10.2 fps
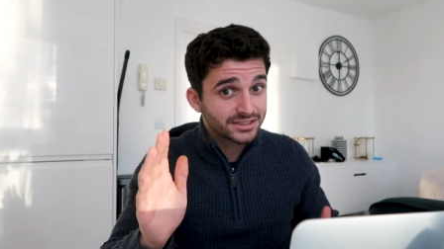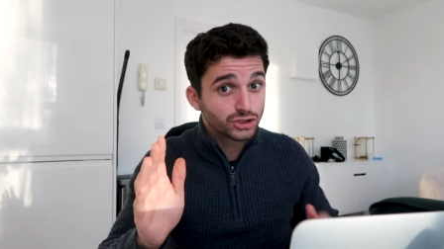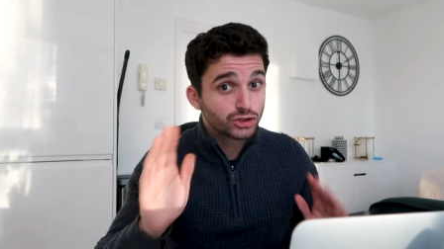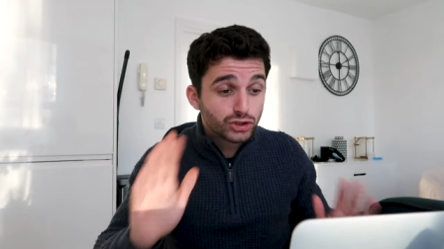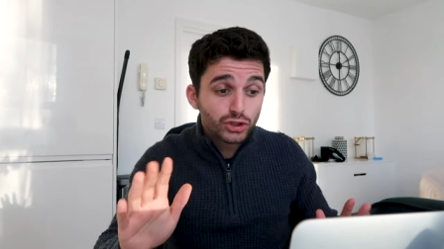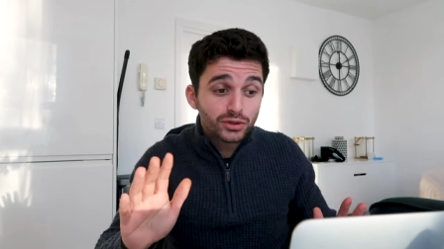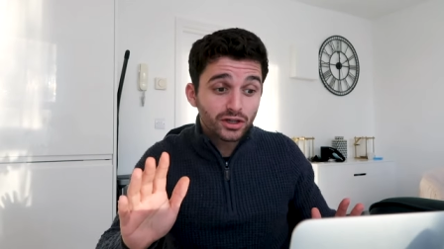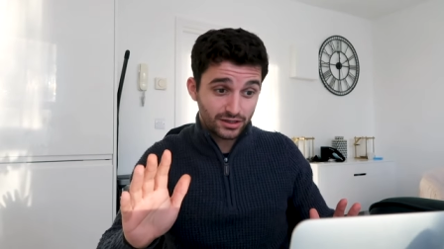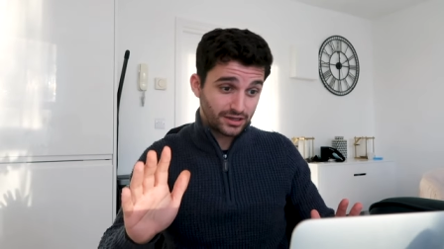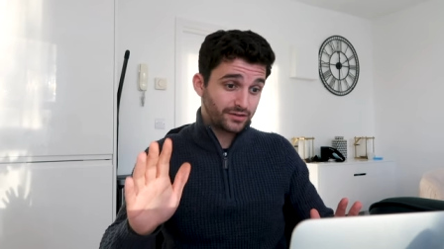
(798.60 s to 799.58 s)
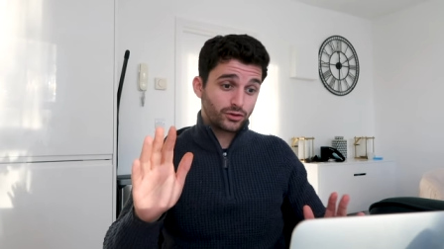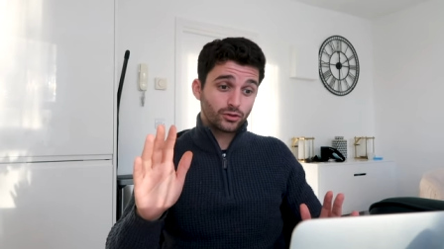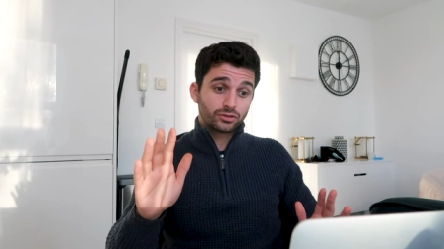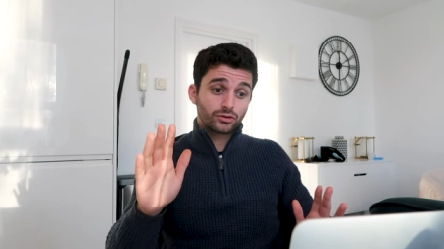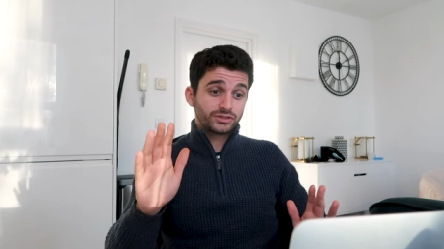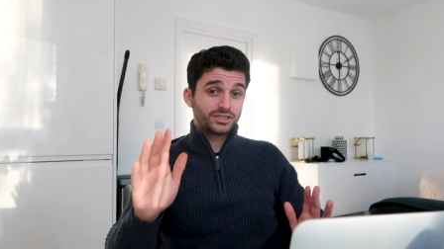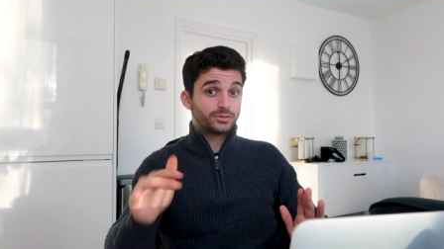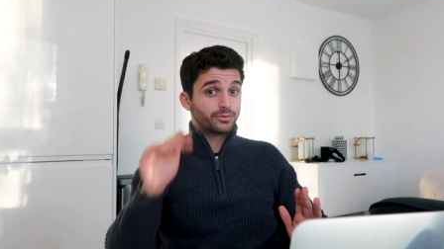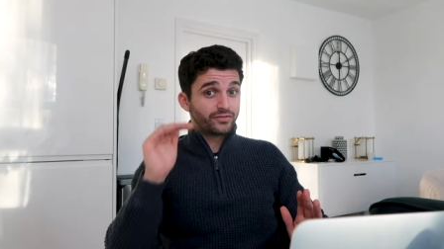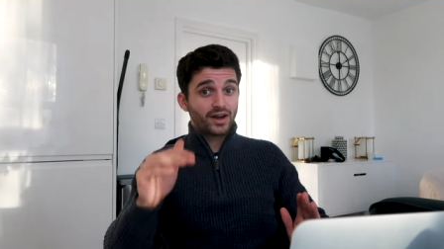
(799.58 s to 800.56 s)
Licensed do not have the
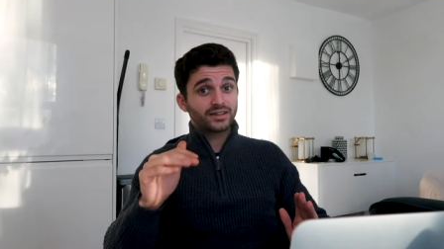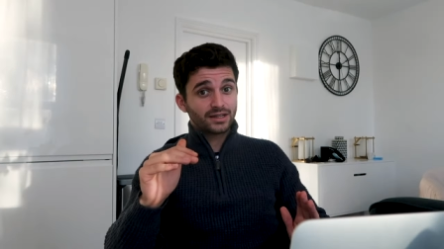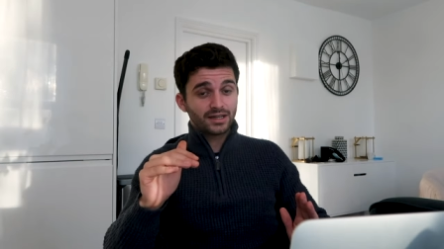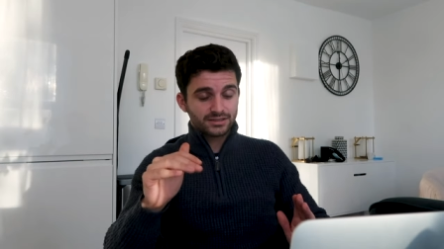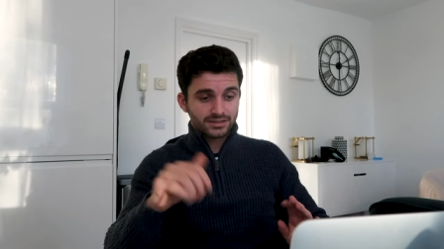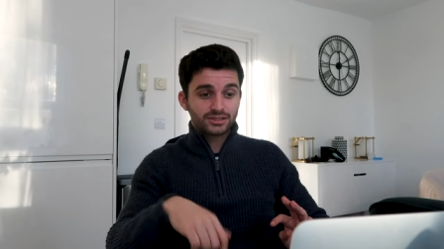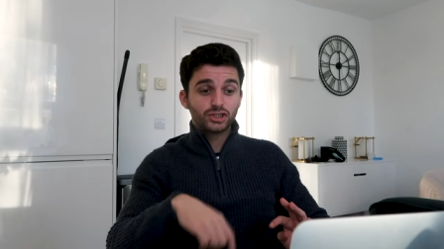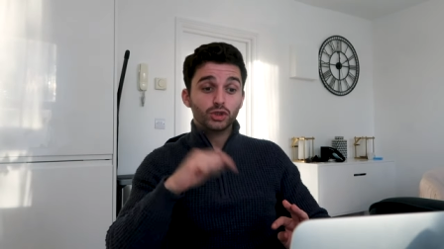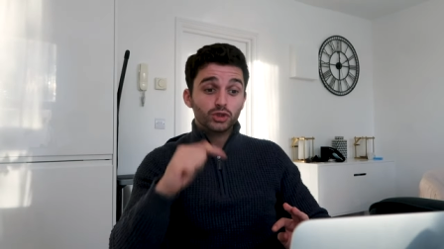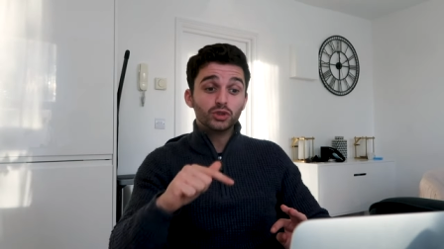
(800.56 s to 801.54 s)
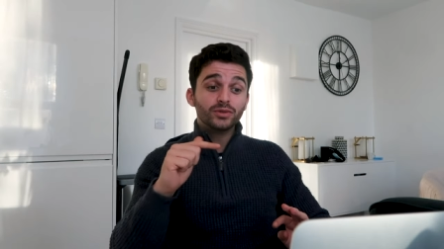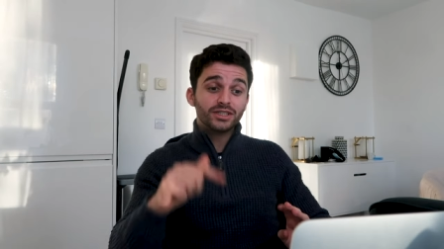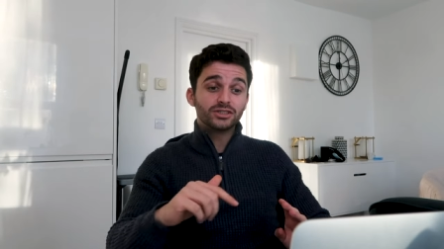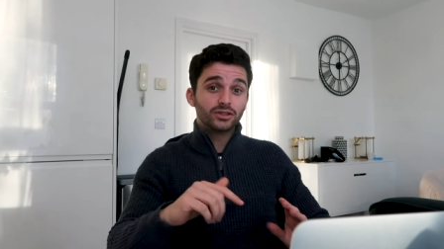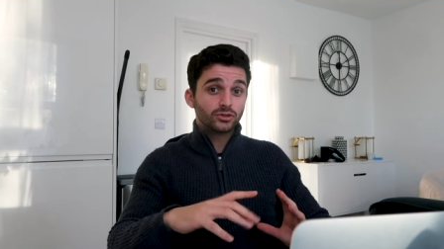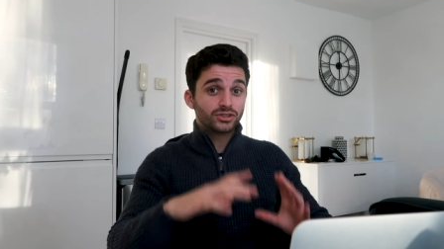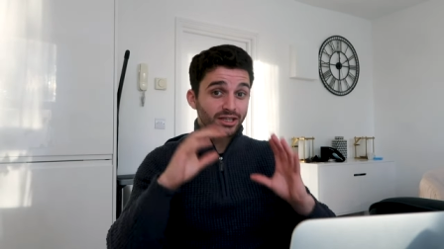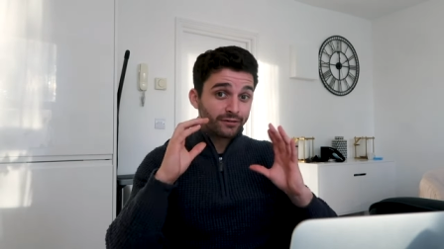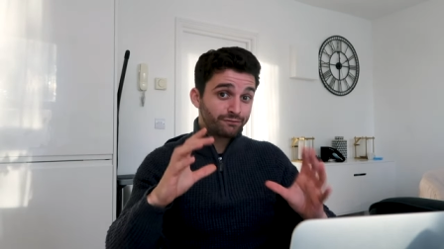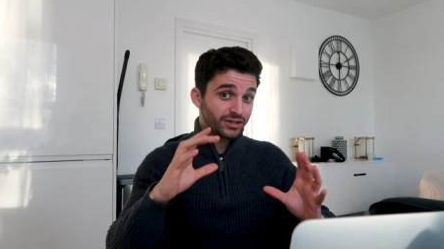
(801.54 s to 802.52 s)
authority to provide the license. You do need to go to
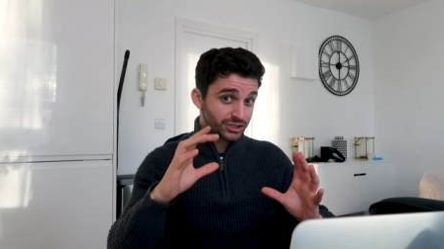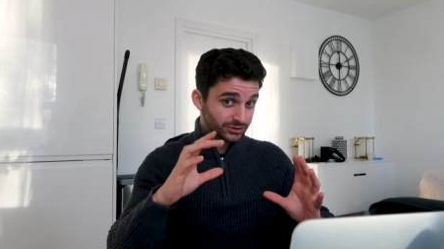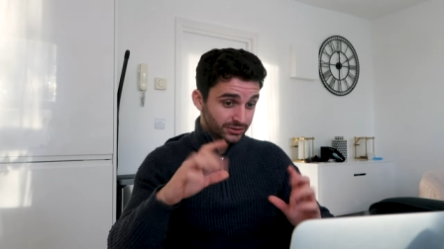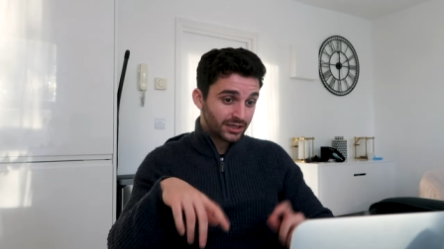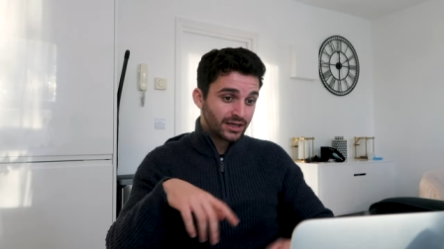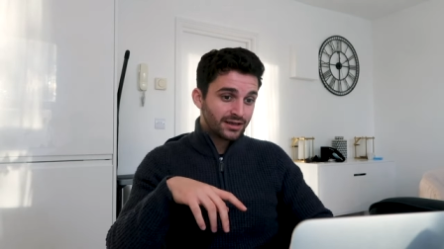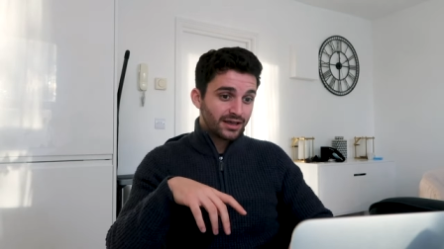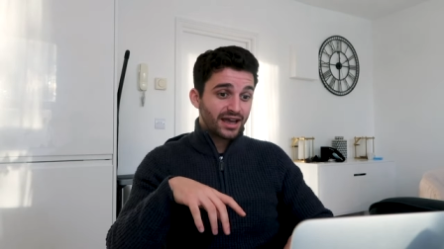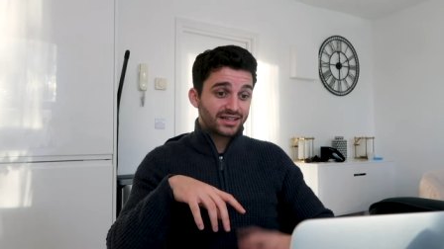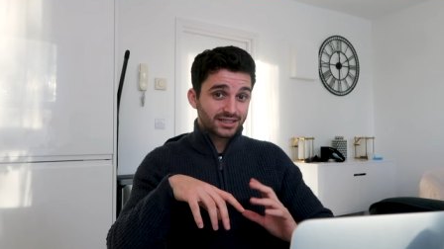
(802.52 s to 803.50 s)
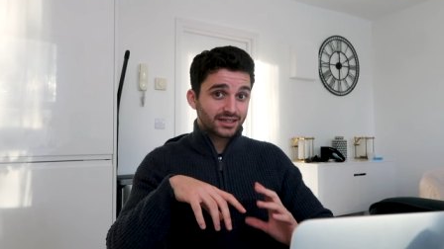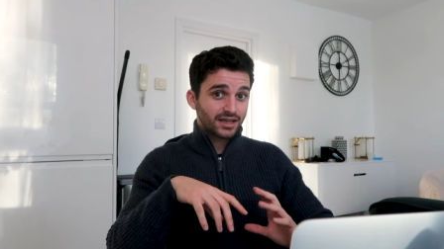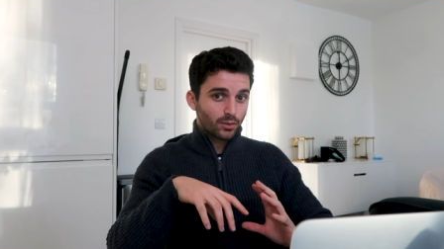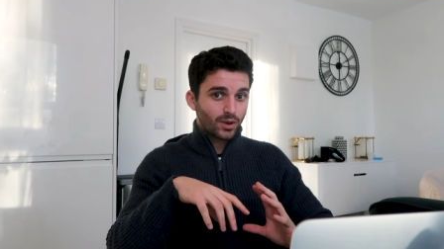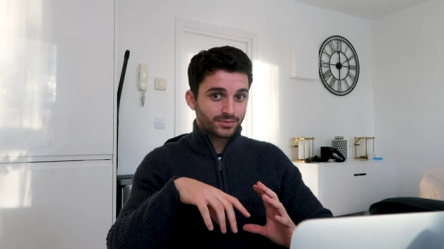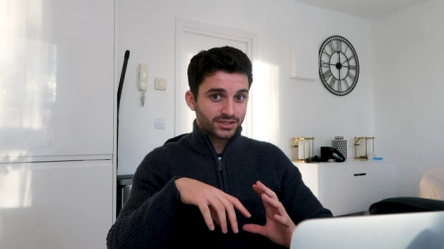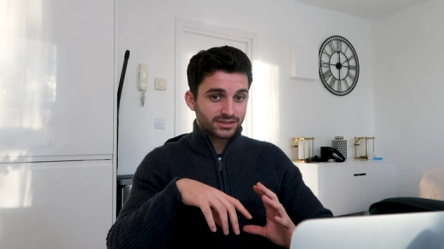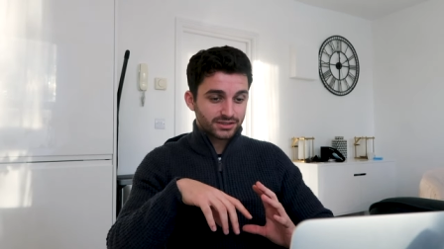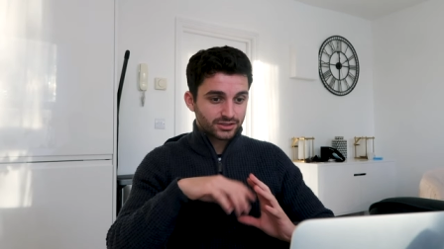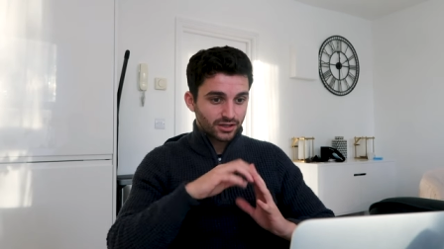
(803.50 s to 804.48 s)
the official SIA
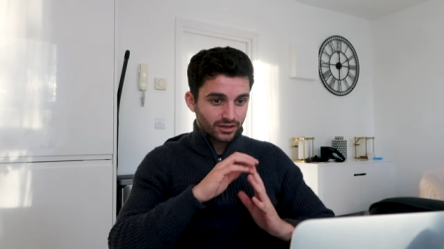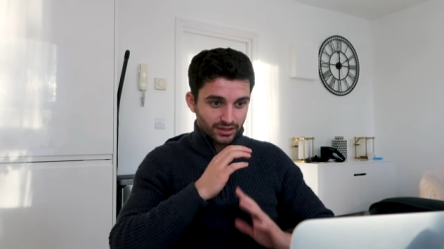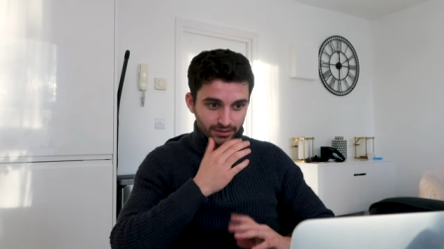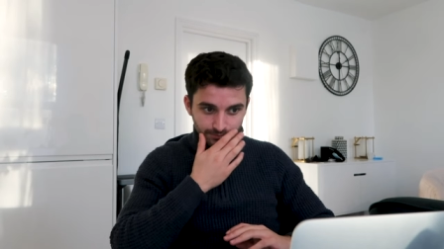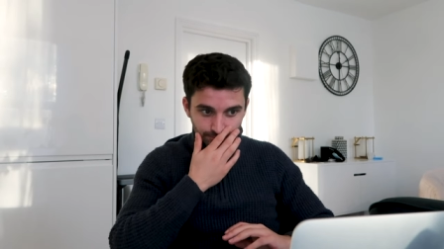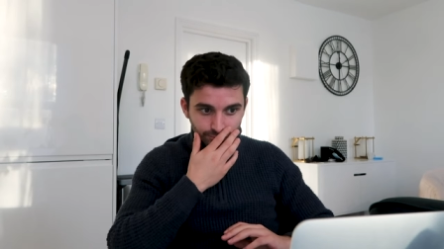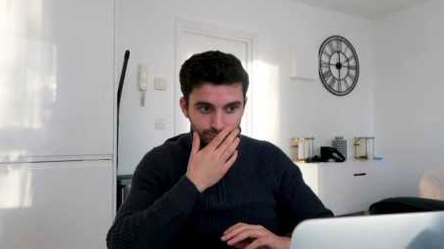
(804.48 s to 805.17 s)
website to start that.